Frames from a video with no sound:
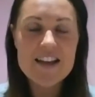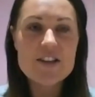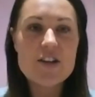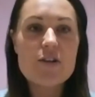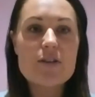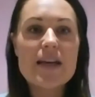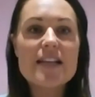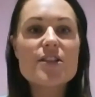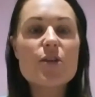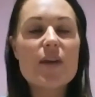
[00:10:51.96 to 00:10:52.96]
you know what i
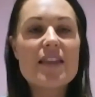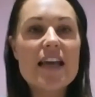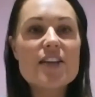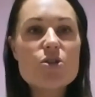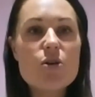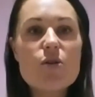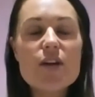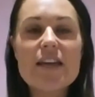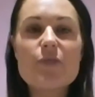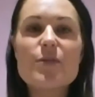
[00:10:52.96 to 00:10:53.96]
mean so when they're talking